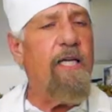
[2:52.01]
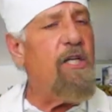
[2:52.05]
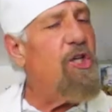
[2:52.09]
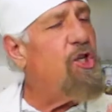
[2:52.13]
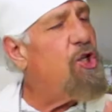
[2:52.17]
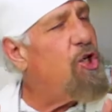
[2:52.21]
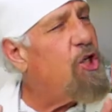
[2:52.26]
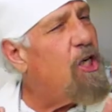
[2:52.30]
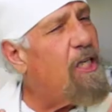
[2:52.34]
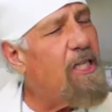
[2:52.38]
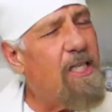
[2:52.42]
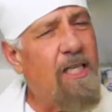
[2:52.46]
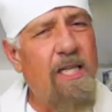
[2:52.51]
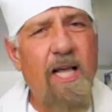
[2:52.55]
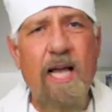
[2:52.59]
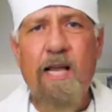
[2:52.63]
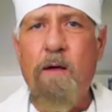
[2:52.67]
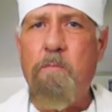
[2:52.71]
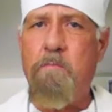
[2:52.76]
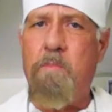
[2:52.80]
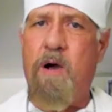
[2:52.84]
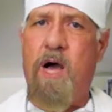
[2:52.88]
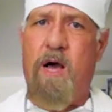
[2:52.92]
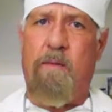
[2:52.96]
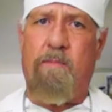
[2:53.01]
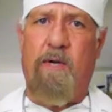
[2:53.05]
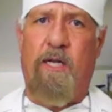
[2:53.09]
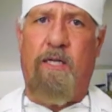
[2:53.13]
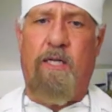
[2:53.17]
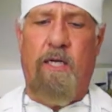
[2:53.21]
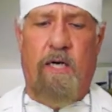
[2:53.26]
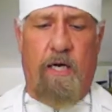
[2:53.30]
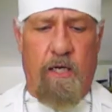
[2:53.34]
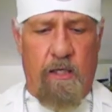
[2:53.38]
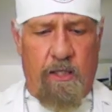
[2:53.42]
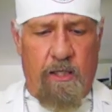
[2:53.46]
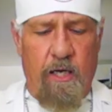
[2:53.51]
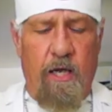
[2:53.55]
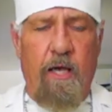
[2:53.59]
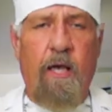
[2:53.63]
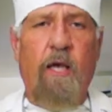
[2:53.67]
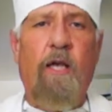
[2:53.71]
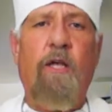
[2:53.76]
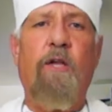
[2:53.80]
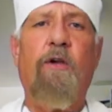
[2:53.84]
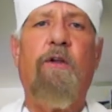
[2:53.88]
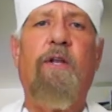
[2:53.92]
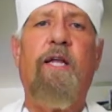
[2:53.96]
just like Mama does,
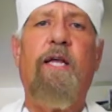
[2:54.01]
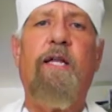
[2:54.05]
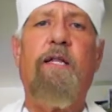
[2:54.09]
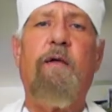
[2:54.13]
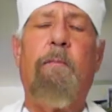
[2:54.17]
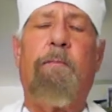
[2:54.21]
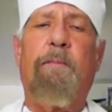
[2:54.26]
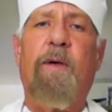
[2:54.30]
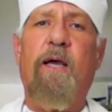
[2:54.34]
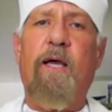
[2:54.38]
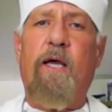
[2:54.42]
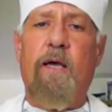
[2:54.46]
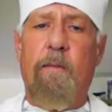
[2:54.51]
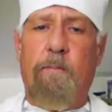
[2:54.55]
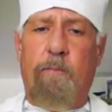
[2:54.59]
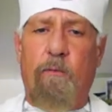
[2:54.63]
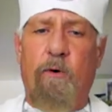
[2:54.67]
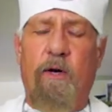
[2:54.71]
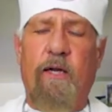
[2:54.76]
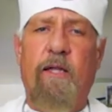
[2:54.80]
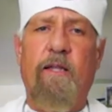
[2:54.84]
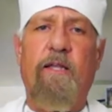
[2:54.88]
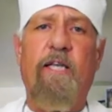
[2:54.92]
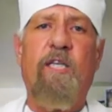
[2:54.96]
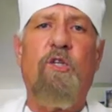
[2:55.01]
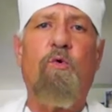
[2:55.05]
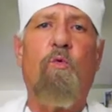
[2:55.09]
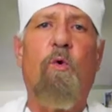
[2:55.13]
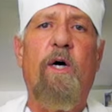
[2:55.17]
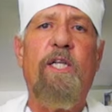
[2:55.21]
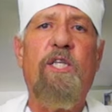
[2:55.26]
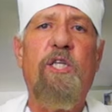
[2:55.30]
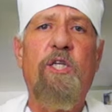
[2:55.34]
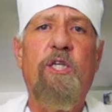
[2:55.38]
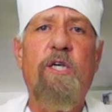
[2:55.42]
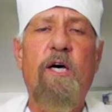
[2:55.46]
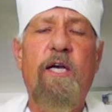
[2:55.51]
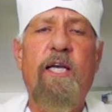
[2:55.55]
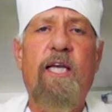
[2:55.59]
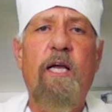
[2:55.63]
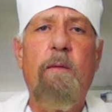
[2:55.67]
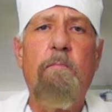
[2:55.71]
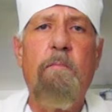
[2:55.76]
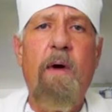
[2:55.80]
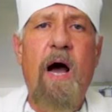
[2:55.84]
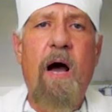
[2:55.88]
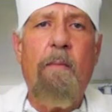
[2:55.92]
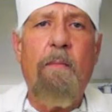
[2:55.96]
you need to pick up one of these What's
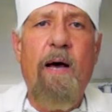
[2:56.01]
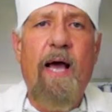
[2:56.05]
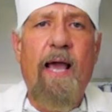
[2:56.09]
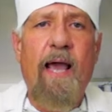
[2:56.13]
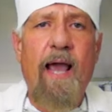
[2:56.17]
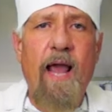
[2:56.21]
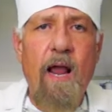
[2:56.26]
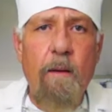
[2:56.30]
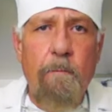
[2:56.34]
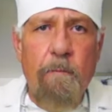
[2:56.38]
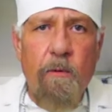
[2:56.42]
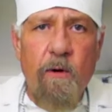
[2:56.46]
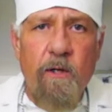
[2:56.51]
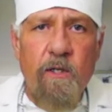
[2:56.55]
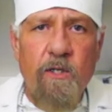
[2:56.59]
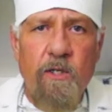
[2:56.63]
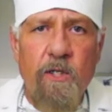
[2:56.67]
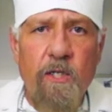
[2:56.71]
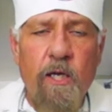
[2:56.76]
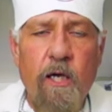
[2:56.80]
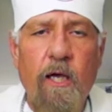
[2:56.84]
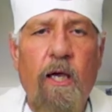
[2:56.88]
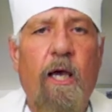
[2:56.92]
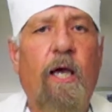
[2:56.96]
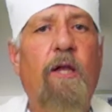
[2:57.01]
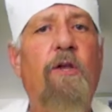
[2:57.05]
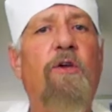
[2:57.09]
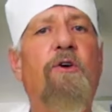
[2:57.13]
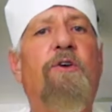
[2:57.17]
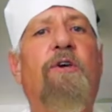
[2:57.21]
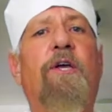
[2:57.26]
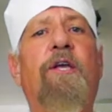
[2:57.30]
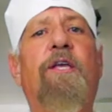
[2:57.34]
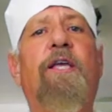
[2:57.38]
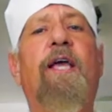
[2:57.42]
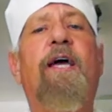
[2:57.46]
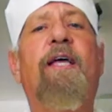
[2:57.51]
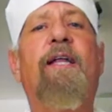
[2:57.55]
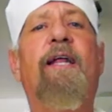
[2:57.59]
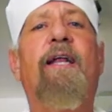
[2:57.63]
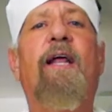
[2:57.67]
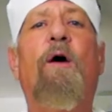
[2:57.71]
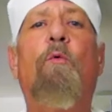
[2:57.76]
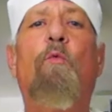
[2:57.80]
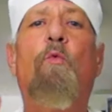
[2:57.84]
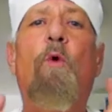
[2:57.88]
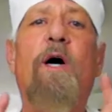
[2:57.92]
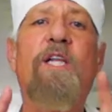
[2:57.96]
Cooking Mama aprons, and you can get it
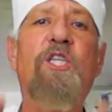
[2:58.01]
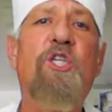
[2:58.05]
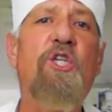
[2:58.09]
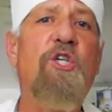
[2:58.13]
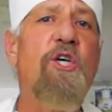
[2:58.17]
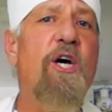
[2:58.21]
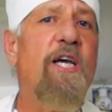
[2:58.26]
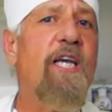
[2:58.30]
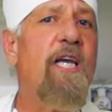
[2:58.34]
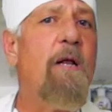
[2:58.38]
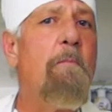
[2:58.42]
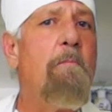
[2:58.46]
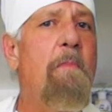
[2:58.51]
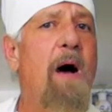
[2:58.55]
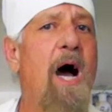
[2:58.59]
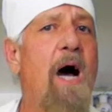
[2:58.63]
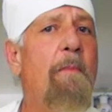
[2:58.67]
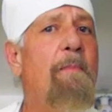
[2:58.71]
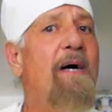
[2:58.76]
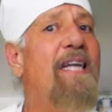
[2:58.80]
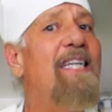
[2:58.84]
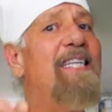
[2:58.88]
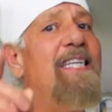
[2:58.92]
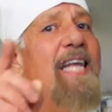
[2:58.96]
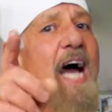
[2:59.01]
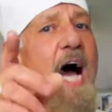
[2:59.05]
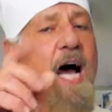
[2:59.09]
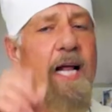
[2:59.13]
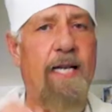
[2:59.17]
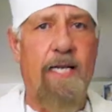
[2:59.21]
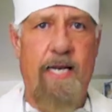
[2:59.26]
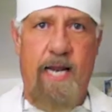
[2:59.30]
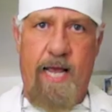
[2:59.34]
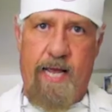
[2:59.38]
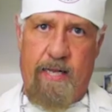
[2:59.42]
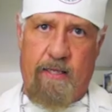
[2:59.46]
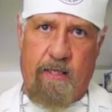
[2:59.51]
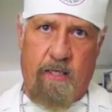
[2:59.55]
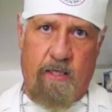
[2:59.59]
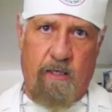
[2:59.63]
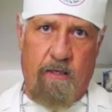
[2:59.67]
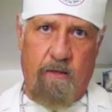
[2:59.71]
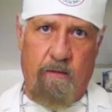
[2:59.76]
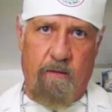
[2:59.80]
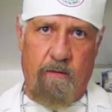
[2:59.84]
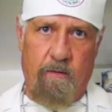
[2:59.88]
at whatscookingmama.net.